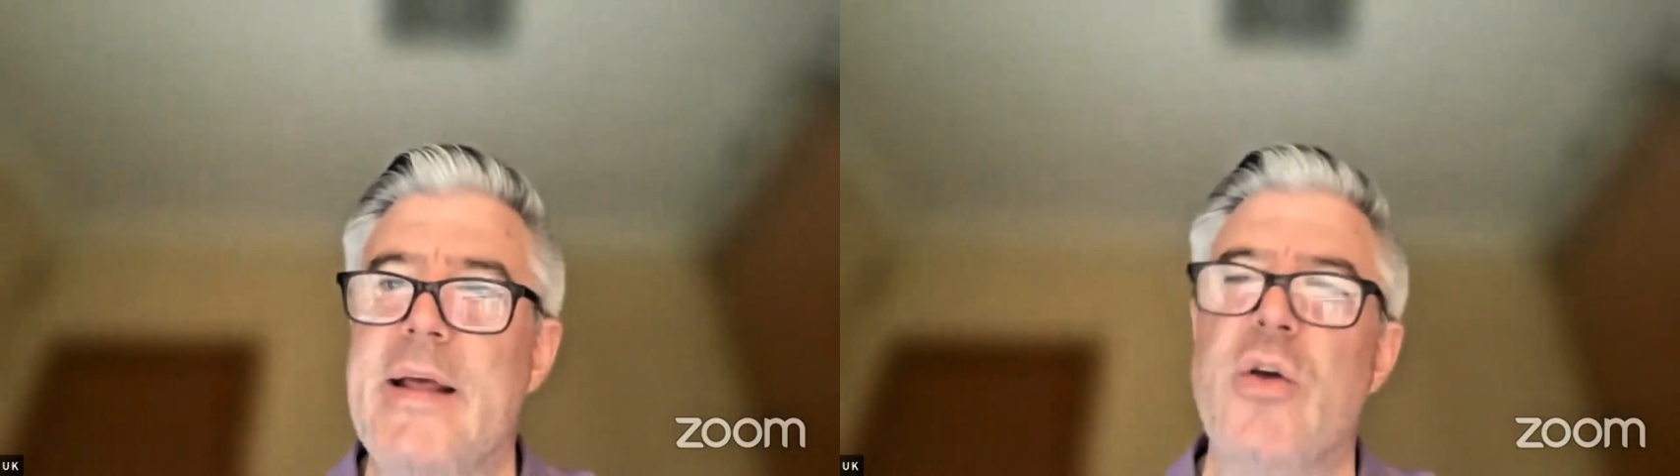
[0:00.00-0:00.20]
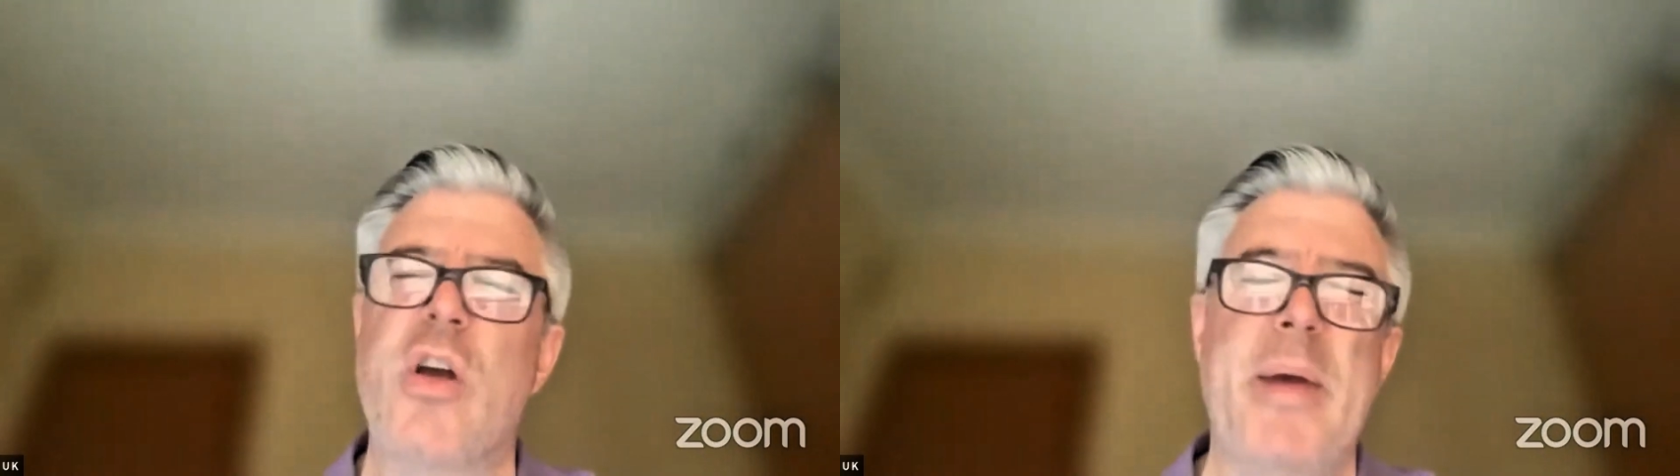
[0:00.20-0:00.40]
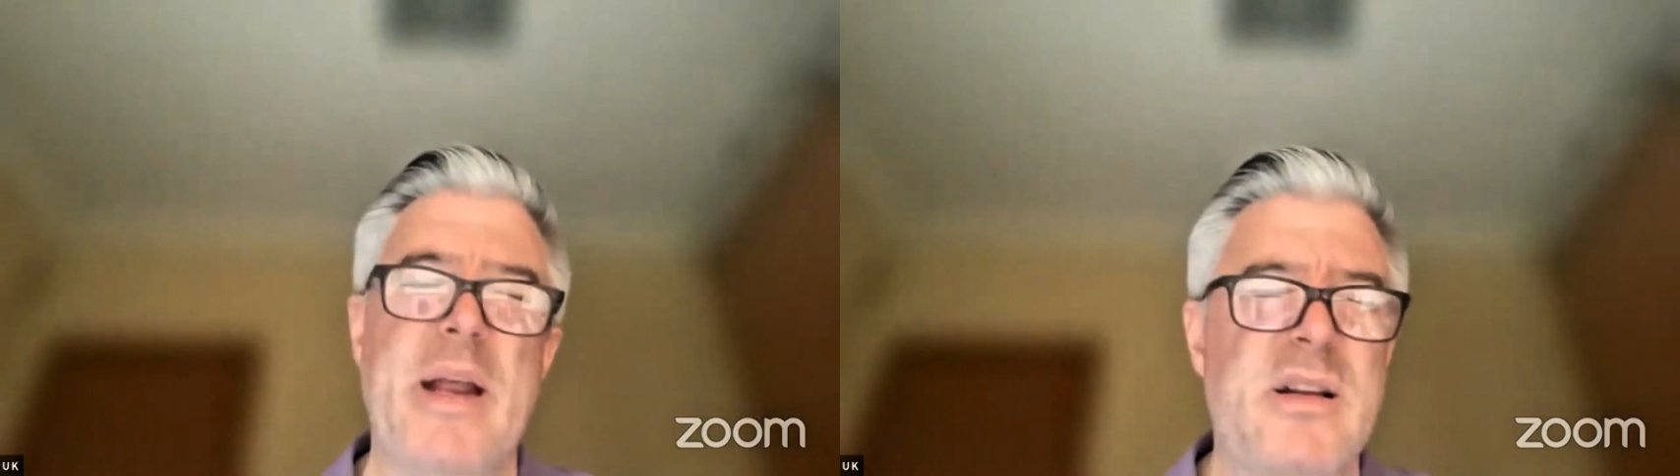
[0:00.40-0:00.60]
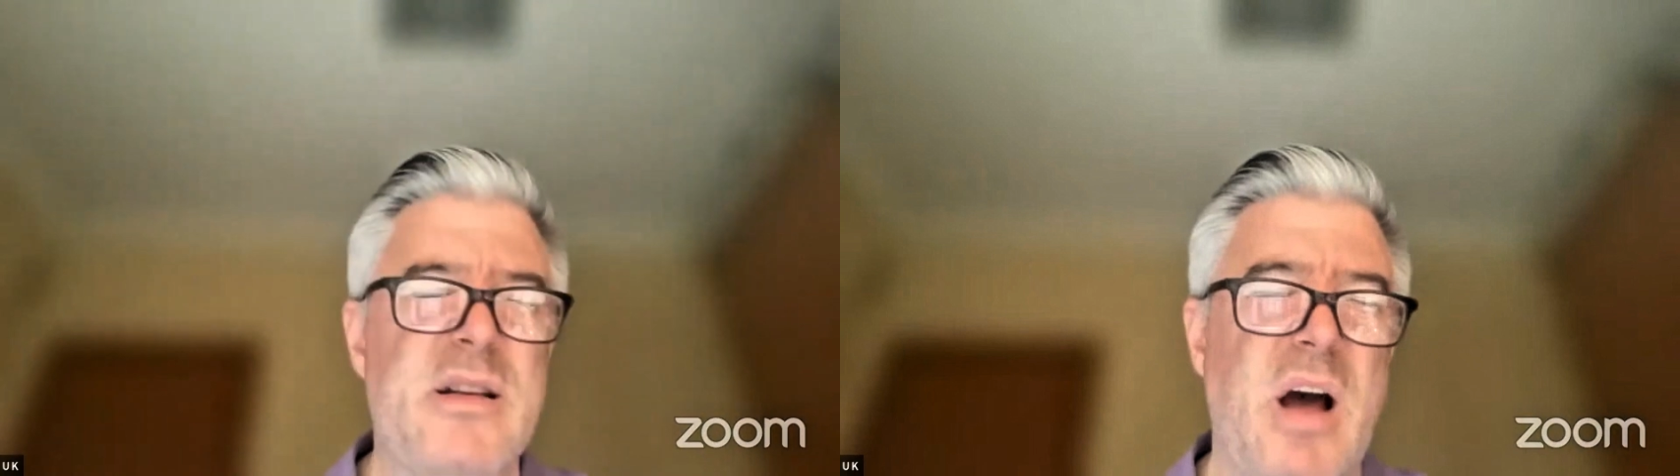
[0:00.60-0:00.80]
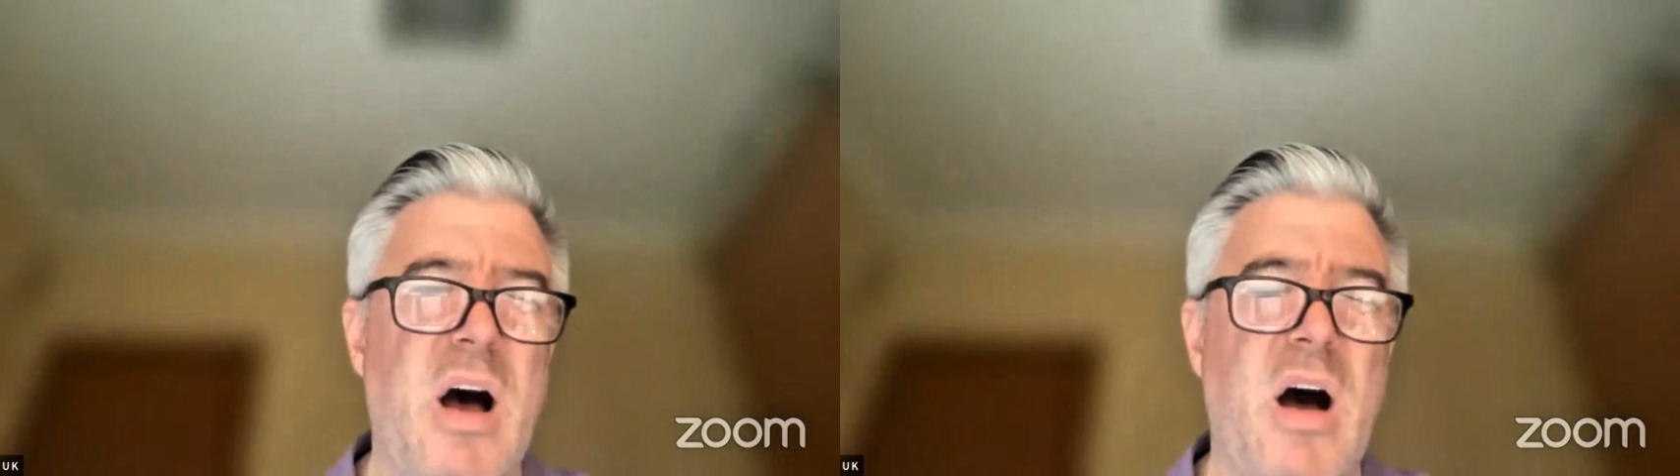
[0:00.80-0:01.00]
They look a bit
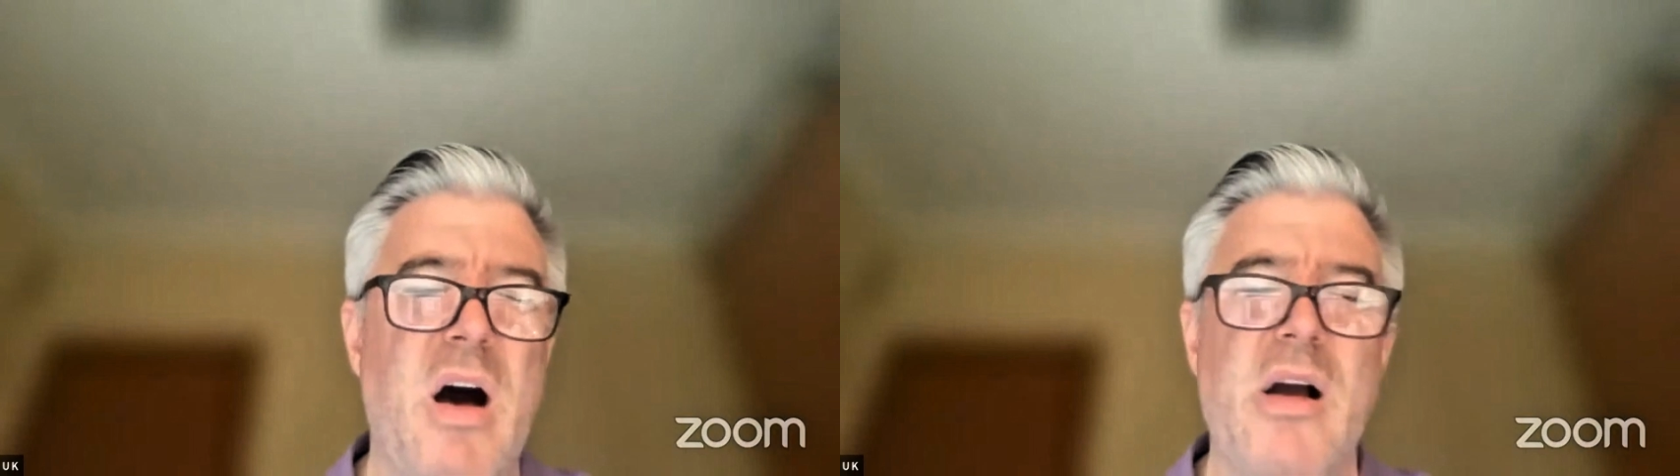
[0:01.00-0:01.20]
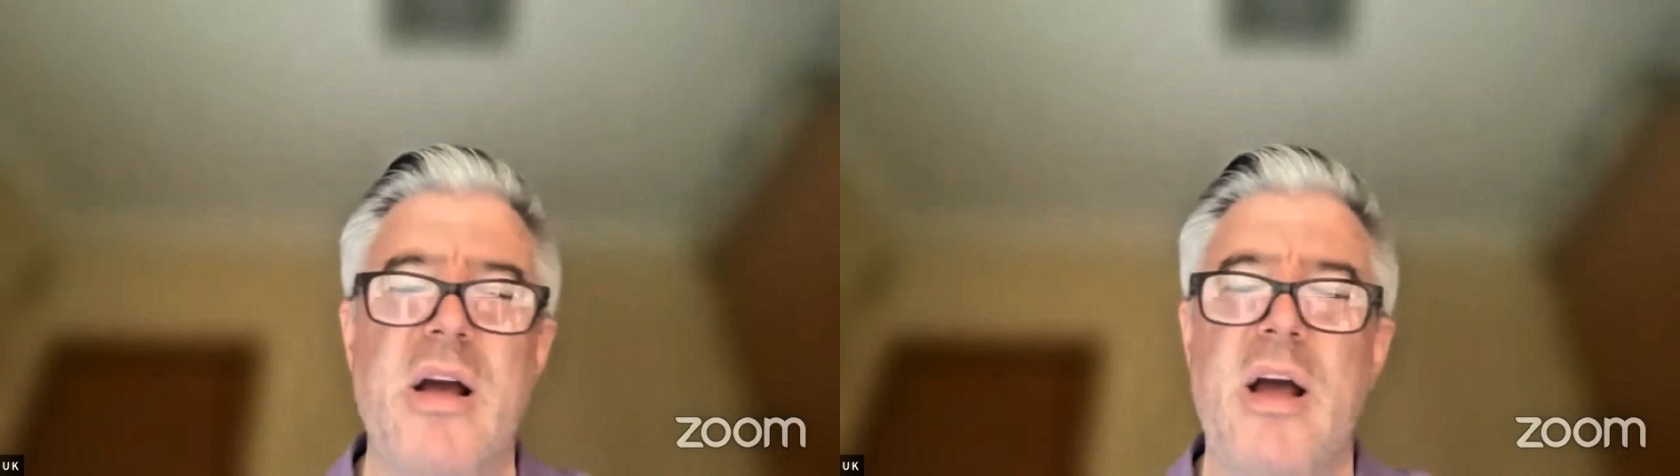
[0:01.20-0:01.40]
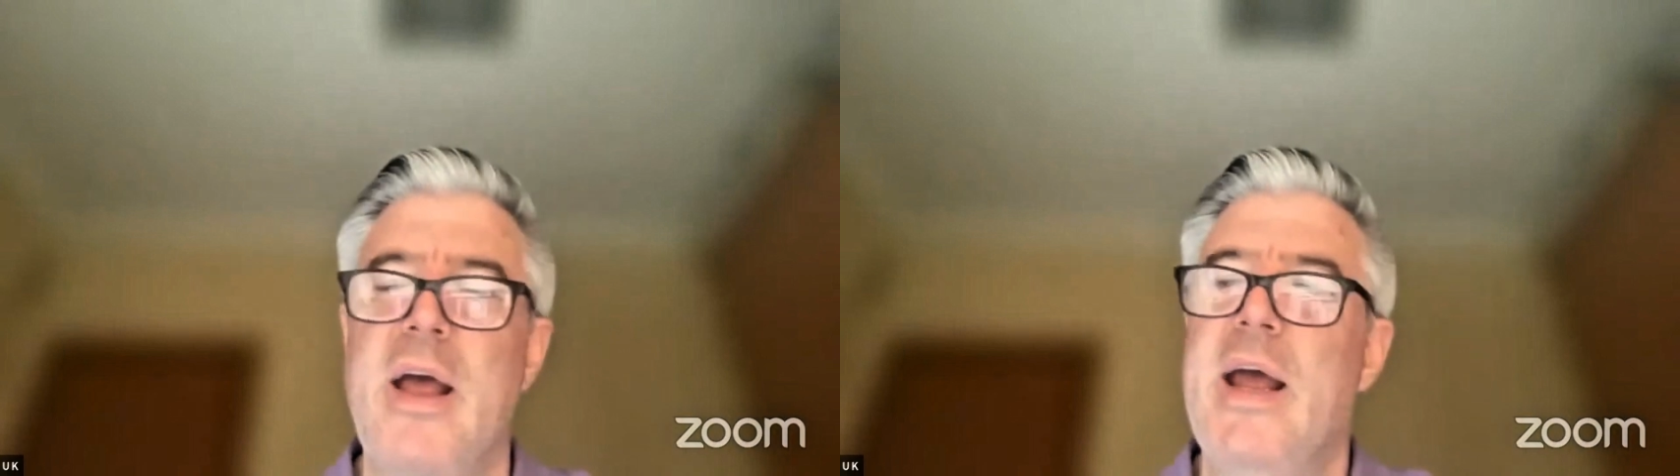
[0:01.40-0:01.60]
dark.